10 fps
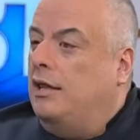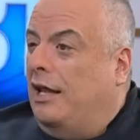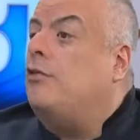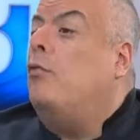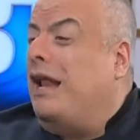
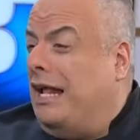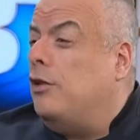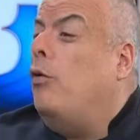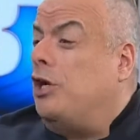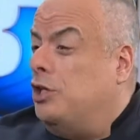That's the one I get
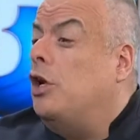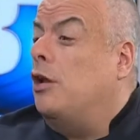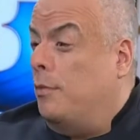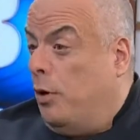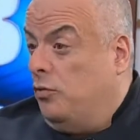the questions
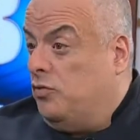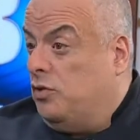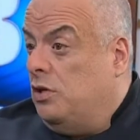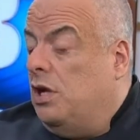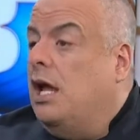on the most.
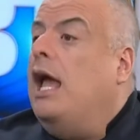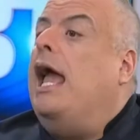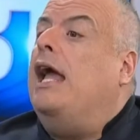Tell us.